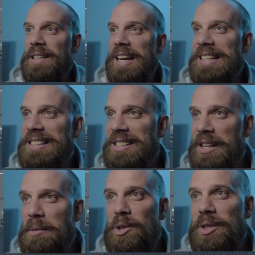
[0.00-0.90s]
And since
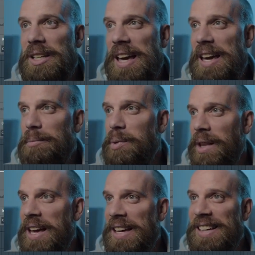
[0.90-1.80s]
I'm using a
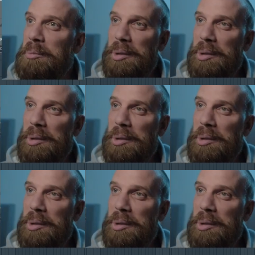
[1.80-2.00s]
blank